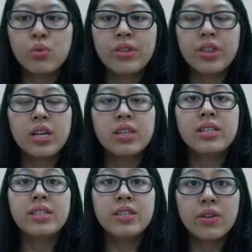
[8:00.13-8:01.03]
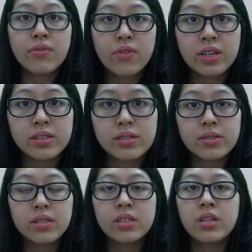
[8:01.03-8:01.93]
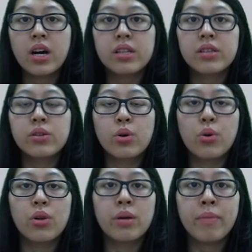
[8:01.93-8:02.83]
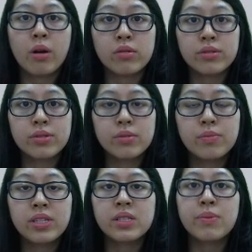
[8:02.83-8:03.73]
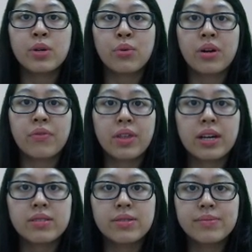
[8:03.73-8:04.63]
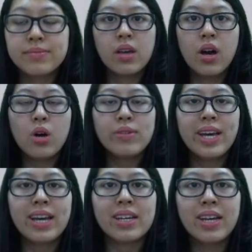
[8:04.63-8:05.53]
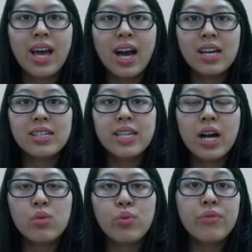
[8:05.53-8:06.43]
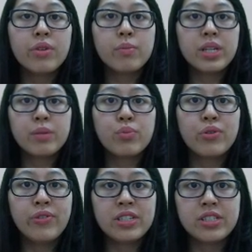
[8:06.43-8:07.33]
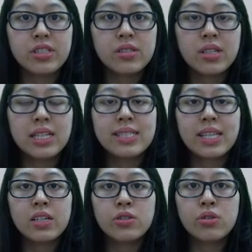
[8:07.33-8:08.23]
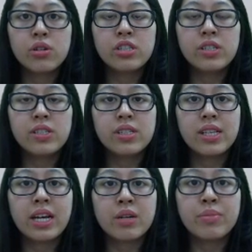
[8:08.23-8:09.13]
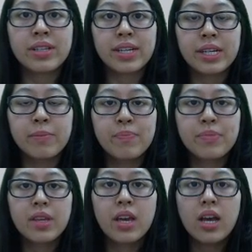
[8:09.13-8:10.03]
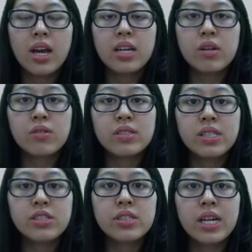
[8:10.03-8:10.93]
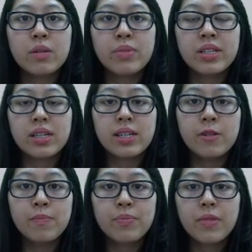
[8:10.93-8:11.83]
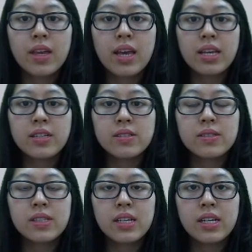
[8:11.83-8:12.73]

with the difference, not the whole amount. Please be aware of that. Okay, now we've completed provisions. Let's get into contingent liability. Now, contingent liability is